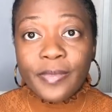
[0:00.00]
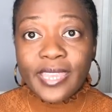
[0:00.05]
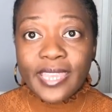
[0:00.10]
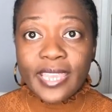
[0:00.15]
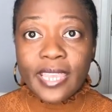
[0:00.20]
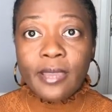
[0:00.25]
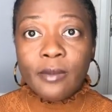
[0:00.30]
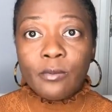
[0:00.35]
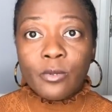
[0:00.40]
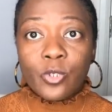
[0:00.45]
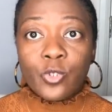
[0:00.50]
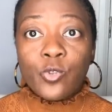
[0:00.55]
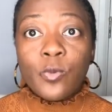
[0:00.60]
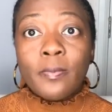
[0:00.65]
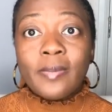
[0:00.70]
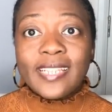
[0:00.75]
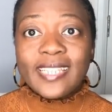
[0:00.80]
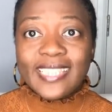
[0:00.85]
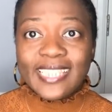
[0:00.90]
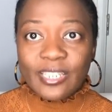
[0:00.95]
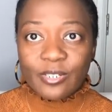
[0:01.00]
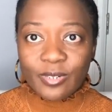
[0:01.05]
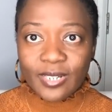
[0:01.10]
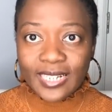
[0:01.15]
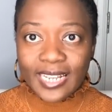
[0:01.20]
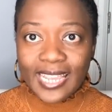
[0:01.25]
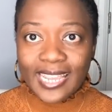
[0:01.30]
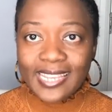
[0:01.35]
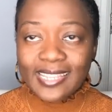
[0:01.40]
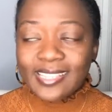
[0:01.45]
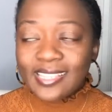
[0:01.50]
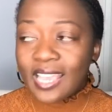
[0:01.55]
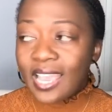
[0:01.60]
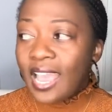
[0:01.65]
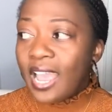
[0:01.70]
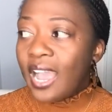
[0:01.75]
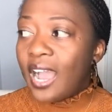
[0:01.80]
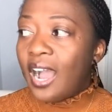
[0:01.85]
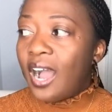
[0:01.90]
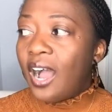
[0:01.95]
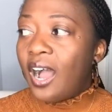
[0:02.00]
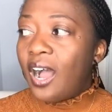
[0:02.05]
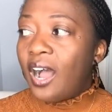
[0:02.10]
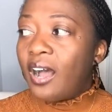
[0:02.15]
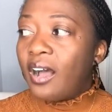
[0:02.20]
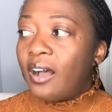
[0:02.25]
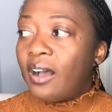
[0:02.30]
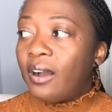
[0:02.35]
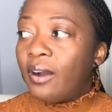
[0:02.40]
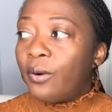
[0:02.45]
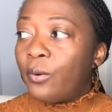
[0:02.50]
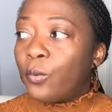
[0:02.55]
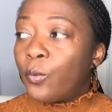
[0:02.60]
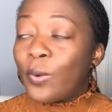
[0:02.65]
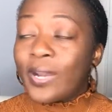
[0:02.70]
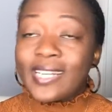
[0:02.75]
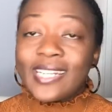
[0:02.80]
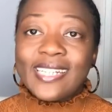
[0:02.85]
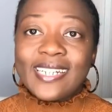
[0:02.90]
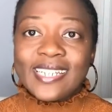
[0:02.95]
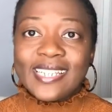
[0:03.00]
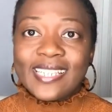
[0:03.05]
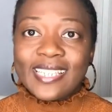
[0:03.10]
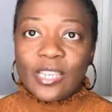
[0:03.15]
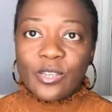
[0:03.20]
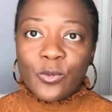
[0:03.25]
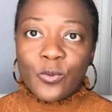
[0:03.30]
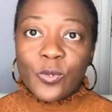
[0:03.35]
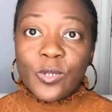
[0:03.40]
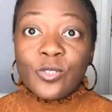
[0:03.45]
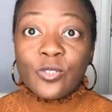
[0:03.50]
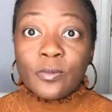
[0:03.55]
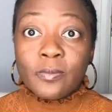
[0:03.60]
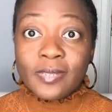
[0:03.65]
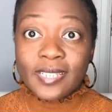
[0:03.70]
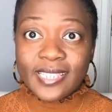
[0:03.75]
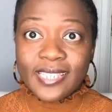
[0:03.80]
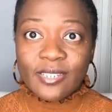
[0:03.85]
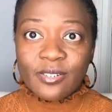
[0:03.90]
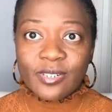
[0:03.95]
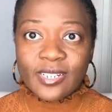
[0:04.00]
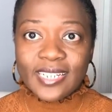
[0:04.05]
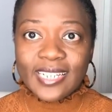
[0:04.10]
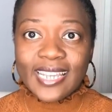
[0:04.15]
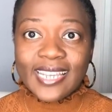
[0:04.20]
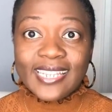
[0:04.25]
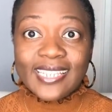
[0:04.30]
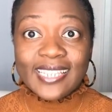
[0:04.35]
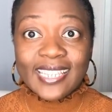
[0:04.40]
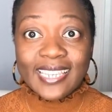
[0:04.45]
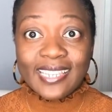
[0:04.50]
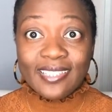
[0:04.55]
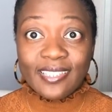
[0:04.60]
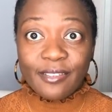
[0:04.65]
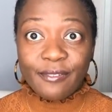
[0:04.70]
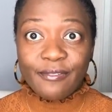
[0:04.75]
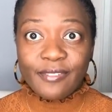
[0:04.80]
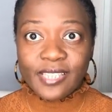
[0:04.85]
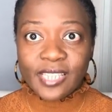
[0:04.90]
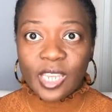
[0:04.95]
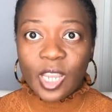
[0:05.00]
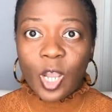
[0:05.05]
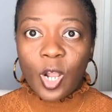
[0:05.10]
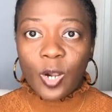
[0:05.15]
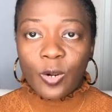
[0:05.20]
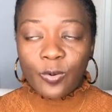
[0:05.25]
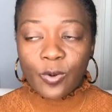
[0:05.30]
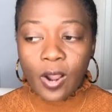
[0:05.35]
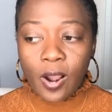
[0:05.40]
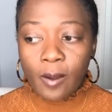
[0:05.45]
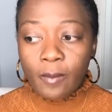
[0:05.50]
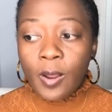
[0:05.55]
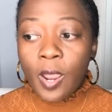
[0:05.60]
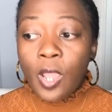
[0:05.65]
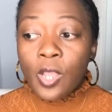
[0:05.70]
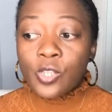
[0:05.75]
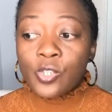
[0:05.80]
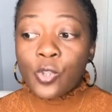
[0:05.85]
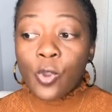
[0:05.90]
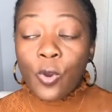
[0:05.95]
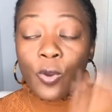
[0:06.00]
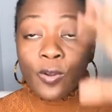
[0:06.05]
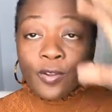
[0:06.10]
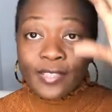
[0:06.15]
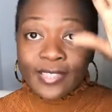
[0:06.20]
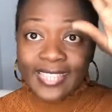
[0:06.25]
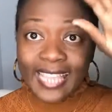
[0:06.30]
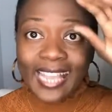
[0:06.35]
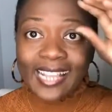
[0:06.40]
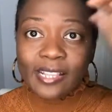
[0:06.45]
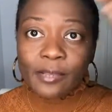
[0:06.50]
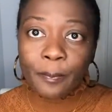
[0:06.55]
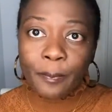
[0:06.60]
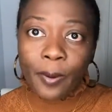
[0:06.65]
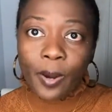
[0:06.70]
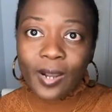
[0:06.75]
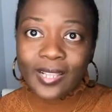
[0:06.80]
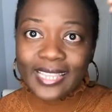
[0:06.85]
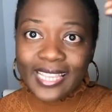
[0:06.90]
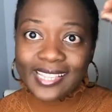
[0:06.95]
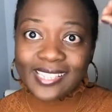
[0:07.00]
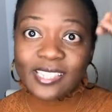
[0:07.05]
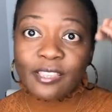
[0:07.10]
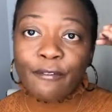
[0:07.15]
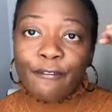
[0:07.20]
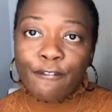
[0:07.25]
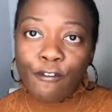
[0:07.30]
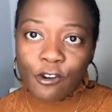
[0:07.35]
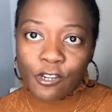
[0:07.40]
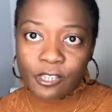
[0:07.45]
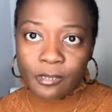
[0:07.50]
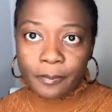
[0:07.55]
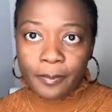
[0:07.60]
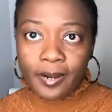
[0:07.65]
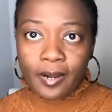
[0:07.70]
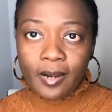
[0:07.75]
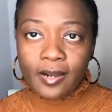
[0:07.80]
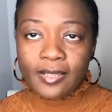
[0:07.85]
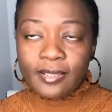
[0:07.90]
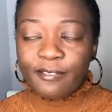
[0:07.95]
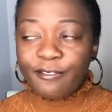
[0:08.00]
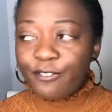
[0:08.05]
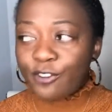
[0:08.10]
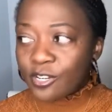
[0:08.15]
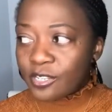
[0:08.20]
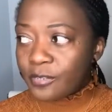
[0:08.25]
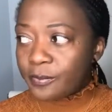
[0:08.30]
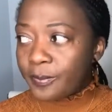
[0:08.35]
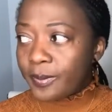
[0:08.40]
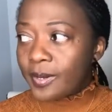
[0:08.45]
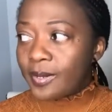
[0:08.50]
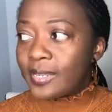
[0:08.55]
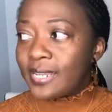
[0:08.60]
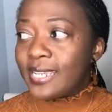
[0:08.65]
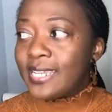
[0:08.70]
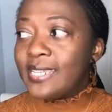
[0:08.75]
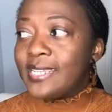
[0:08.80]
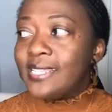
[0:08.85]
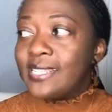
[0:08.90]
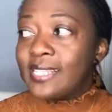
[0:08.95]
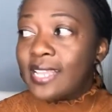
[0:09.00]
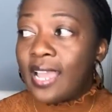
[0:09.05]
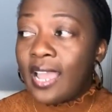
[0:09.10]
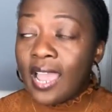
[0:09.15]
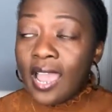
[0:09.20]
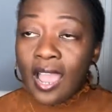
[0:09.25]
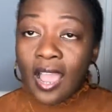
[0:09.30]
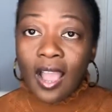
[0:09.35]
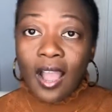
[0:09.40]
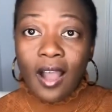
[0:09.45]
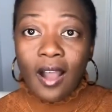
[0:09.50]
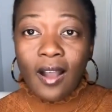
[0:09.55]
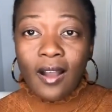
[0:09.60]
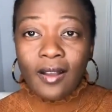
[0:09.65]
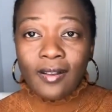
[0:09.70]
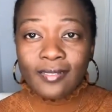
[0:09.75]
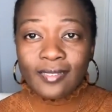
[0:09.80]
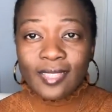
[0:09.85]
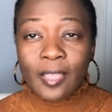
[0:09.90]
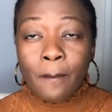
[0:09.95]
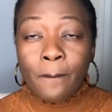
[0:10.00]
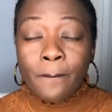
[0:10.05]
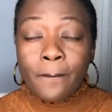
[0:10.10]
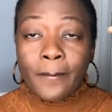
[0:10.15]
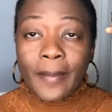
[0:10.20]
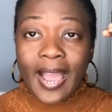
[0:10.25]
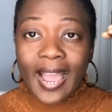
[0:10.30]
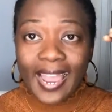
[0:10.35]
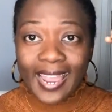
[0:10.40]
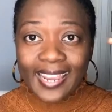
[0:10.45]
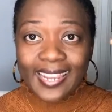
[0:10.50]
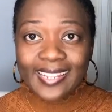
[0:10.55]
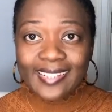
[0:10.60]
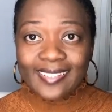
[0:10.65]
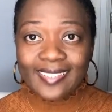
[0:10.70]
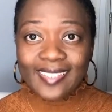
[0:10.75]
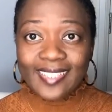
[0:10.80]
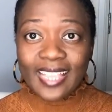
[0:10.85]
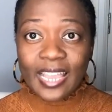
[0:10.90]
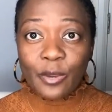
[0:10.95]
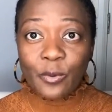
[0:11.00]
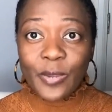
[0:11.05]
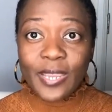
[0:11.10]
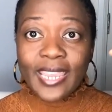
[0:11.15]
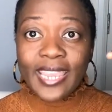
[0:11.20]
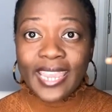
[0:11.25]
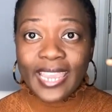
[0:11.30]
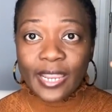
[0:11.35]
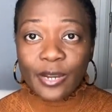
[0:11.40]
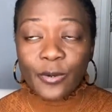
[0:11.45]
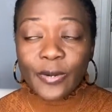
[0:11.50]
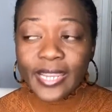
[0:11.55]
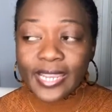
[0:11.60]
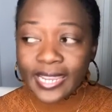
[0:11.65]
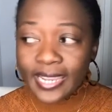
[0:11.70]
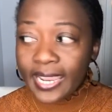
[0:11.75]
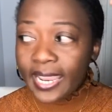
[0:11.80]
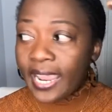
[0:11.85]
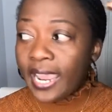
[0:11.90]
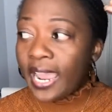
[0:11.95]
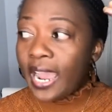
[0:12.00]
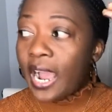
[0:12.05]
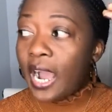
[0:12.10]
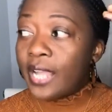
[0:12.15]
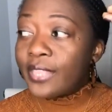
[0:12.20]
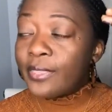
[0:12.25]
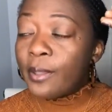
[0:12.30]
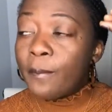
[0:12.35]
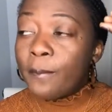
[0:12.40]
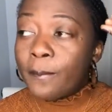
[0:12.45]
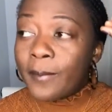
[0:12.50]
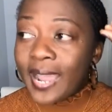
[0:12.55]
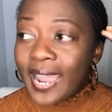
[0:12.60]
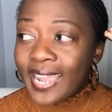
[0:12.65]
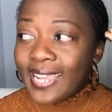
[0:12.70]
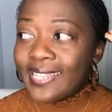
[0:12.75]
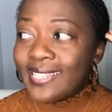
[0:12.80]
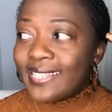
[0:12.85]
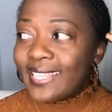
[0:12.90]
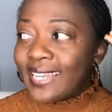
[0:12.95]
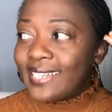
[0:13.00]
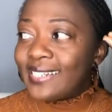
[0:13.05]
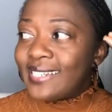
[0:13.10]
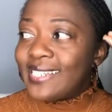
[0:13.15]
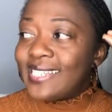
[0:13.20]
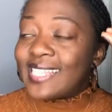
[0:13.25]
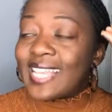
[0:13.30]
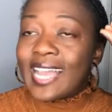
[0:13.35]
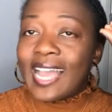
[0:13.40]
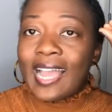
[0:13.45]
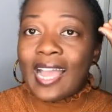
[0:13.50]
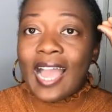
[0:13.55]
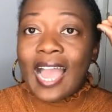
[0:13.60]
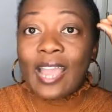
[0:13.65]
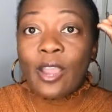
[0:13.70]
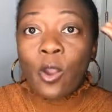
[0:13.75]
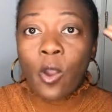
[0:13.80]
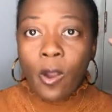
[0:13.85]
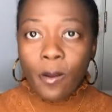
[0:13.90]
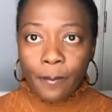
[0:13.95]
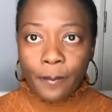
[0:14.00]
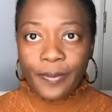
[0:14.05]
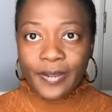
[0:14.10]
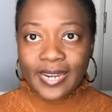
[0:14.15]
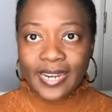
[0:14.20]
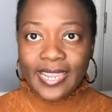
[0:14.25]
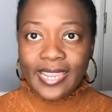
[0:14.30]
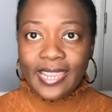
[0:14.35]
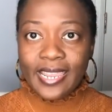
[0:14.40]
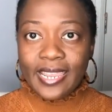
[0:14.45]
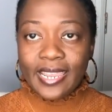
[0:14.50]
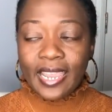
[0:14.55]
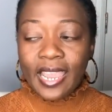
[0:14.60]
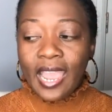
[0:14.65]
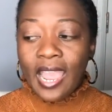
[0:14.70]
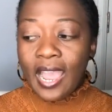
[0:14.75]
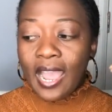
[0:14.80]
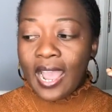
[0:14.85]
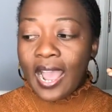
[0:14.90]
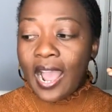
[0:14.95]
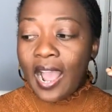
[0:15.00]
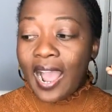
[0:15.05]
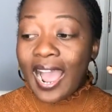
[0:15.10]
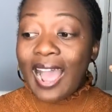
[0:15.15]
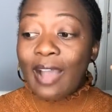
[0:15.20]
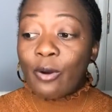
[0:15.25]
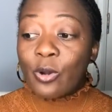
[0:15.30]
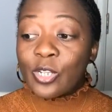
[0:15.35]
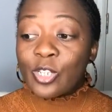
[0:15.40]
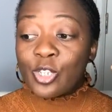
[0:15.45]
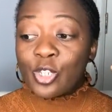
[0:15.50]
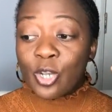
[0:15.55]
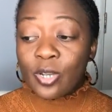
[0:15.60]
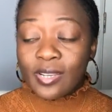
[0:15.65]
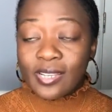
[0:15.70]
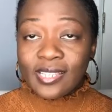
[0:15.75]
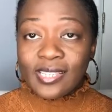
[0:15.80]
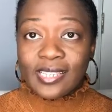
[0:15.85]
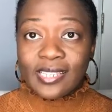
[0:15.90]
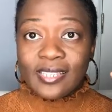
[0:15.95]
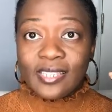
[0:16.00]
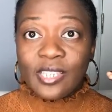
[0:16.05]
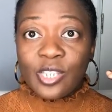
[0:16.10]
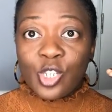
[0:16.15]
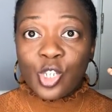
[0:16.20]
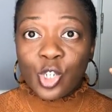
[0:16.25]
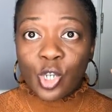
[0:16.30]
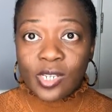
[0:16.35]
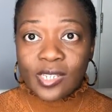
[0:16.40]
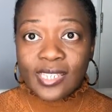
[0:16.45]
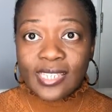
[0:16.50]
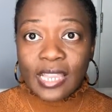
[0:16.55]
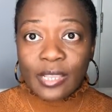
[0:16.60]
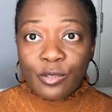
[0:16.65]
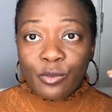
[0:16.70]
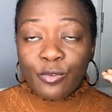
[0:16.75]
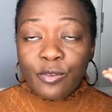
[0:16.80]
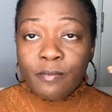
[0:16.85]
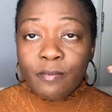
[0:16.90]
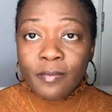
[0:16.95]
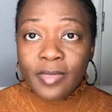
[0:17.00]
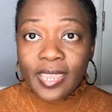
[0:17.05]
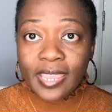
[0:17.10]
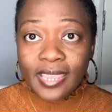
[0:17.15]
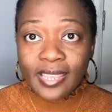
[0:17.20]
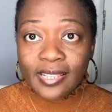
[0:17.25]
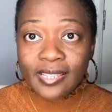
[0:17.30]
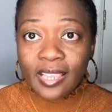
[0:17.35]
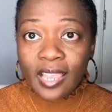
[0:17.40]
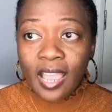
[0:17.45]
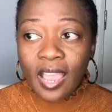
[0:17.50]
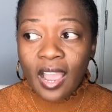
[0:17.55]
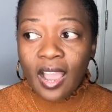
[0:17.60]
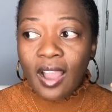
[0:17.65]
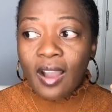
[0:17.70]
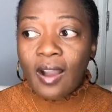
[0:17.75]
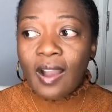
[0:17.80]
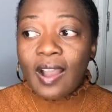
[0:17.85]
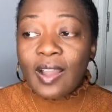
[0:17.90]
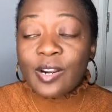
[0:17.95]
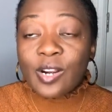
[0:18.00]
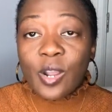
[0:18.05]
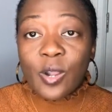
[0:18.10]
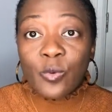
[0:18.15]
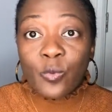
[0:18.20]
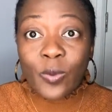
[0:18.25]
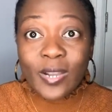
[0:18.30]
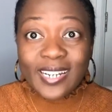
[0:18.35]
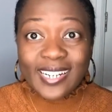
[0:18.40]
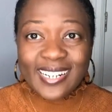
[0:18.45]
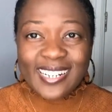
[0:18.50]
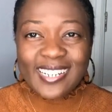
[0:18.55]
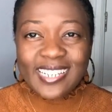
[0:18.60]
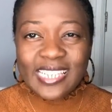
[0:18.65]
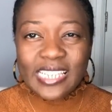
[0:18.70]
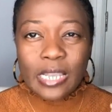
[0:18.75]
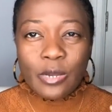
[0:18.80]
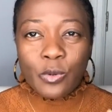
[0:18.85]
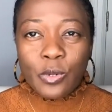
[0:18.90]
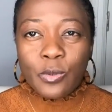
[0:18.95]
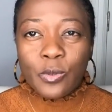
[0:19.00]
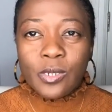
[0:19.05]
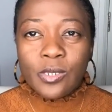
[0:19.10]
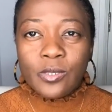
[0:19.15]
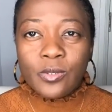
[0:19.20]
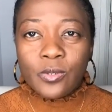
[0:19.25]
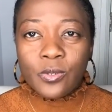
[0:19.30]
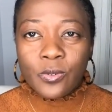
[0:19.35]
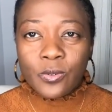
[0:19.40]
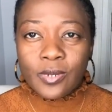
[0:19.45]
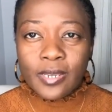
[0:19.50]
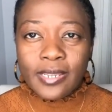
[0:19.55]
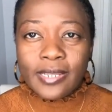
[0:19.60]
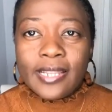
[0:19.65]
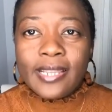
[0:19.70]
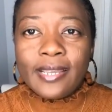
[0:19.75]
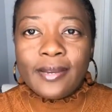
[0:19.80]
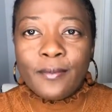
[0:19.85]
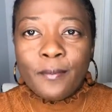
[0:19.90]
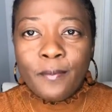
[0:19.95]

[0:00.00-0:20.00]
being able to materialize what it is that you want to materialize in the physical realm. So that part, that's the first part. The first part is the mind that we carry, the mind that is accompanying our choices, the choice that we made around what it is that we want to create.